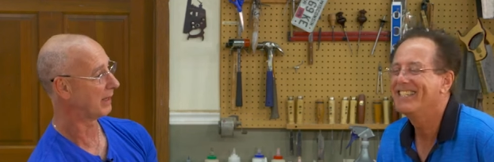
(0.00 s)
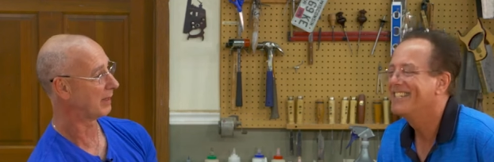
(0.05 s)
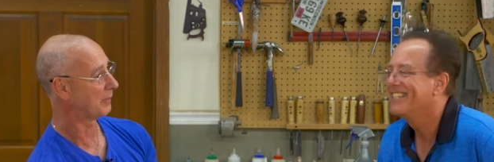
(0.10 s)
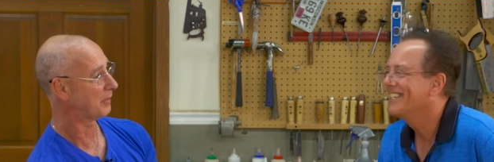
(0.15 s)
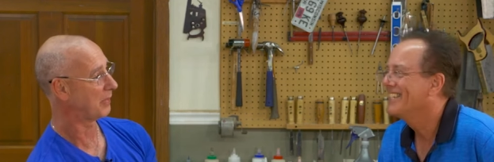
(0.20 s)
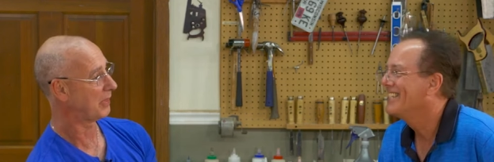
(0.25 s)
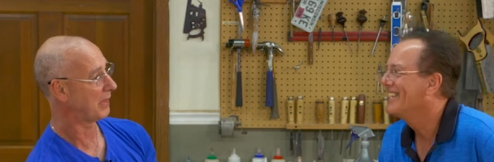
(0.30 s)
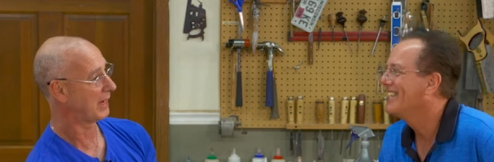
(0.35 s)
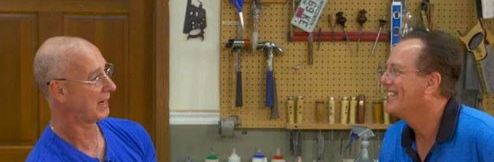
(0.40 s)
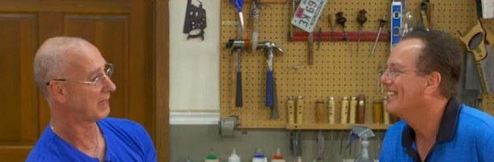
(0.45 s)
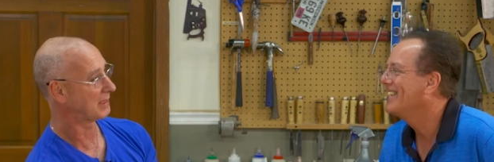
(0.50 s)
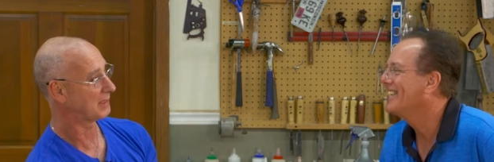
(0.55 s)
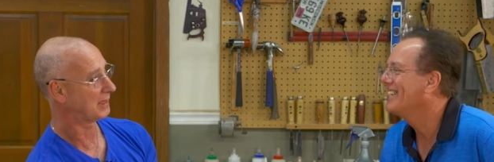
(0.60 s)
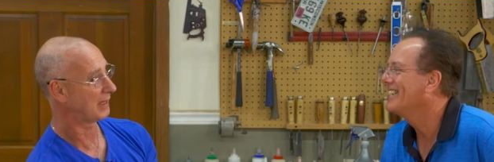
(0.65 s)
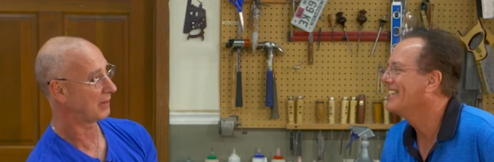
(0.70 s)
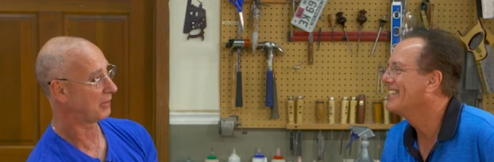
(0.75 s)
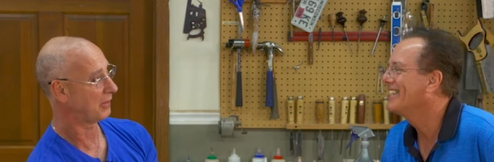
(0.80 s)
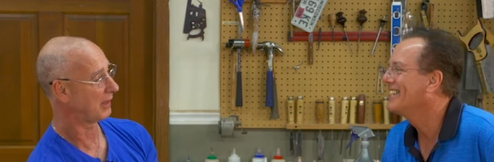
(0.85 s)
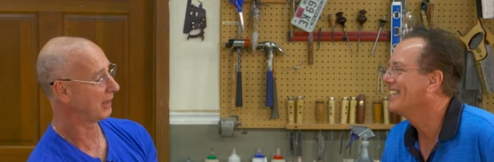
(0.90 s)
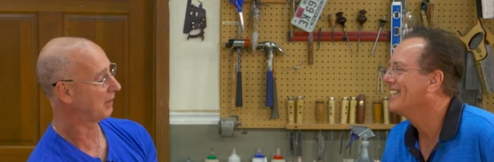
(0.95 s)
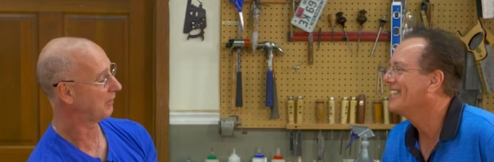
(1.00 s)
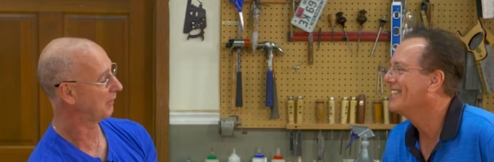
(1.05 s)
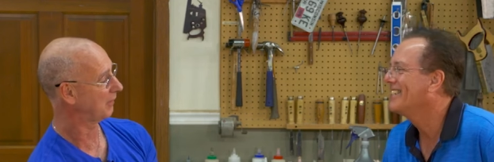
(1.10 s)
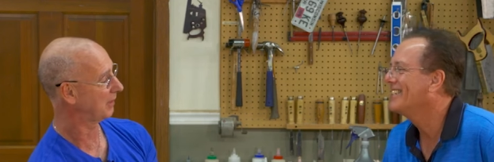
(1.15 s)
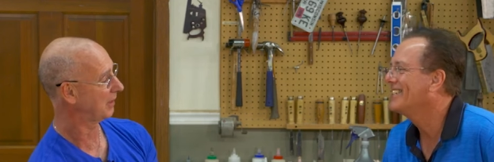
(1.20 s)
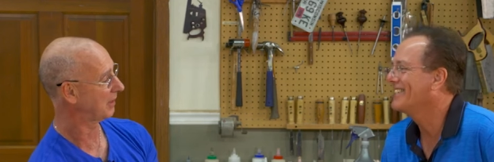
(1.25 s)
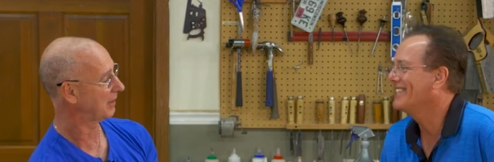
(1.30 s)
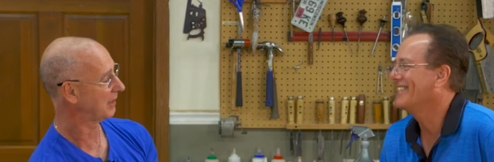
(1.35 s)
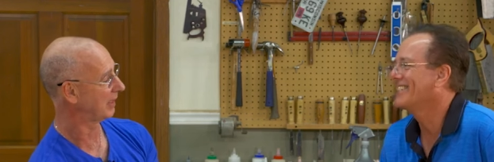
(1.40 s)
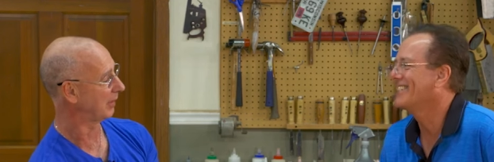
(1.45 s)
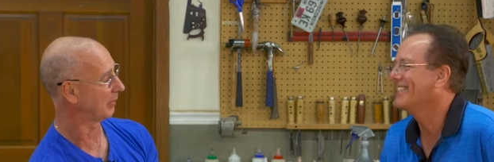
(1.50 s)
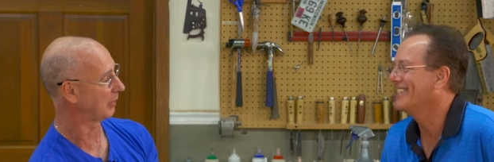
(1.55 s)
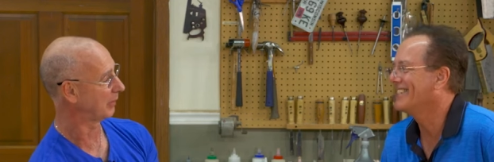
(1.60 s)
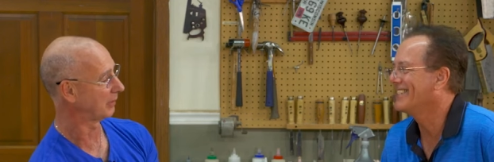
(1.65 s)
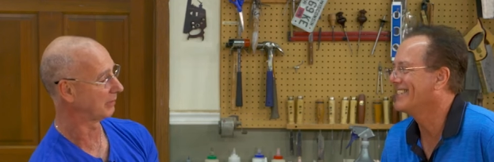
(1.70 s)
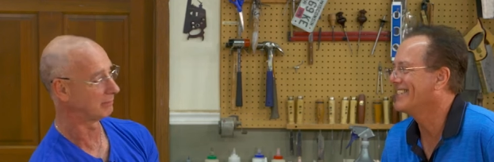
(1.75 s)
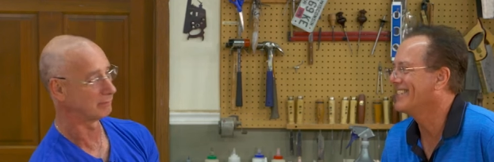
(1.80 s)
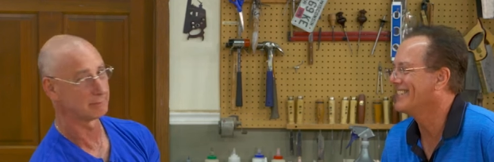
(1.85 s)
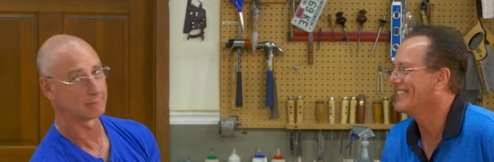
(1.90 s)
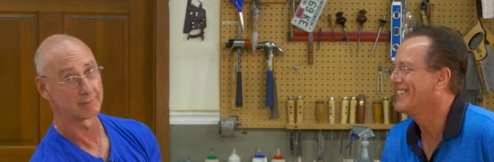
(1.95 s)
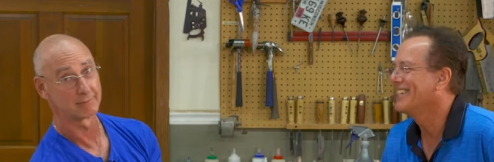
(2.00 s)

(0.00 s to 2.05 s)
Speaker 1: um, thanks. I think for the tip.